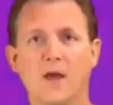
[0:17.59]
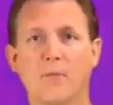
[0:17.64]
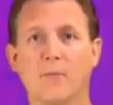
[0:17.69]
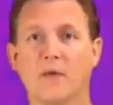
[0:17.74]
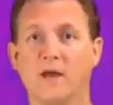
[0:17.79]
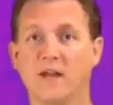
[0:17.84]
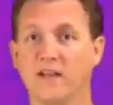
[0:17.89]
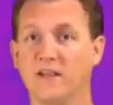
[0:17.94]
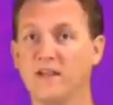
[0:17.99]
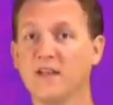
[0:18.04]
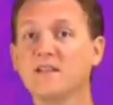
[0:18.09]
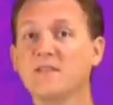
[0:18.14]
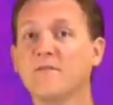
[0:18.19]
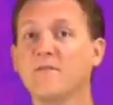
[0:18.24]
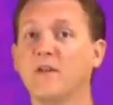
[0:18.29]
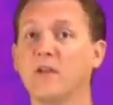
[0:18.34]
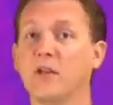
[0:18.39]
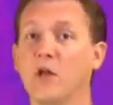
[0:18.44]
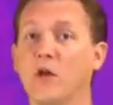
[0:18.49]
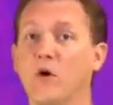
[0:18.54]
But in this
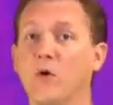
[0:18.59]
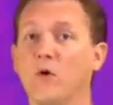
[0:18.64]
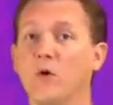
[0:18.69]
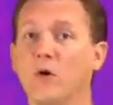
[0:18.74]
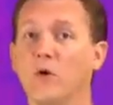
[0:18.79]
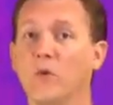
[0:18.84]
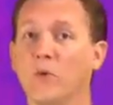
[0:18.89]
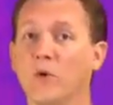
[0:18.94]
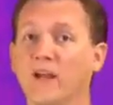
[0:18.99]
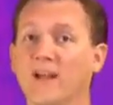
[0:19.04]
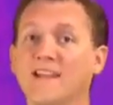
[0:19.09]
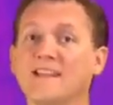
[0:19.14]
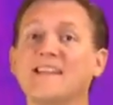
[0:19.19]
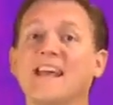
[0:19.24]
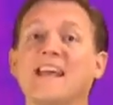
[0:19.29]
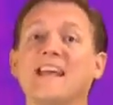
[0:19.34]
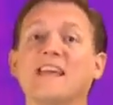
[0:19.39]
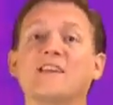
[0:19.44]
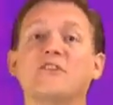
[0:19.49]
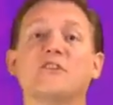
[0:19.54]
video, we're going to
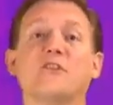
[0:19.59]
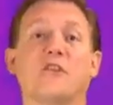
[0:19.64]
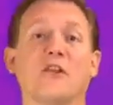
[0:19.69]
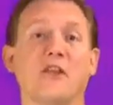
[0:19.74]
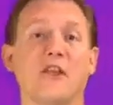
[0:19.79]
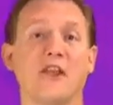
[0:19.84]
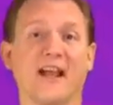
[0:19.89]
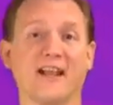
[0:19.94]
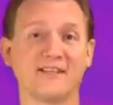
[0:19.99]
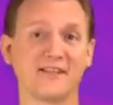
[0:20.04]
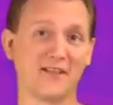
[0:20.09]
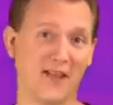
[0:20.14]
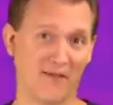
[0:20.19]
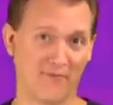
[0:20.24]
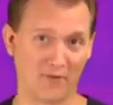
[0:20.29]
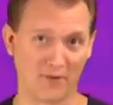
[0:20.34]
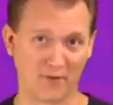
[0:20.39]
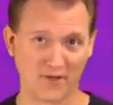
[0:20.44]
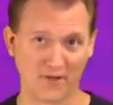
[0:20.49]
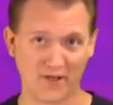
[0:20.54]
take it to the next
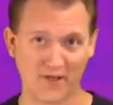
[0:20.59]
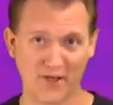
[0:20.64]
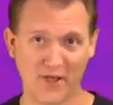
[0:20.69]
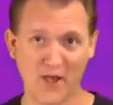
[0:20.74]
level.